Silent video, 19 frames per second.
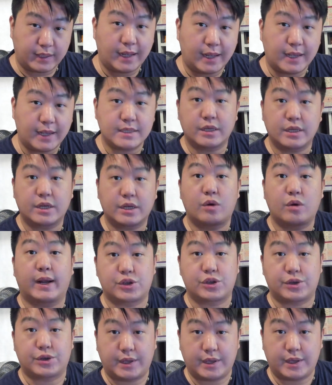That is the
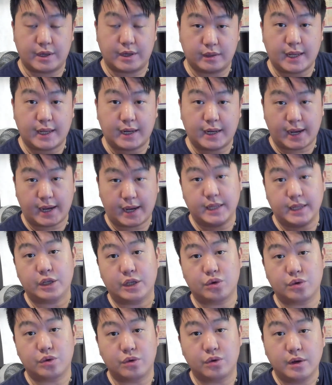correction here that I
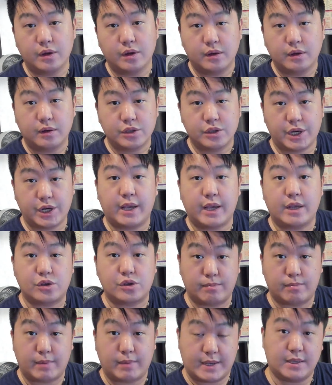need to
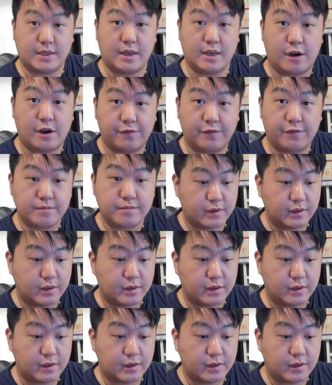change myself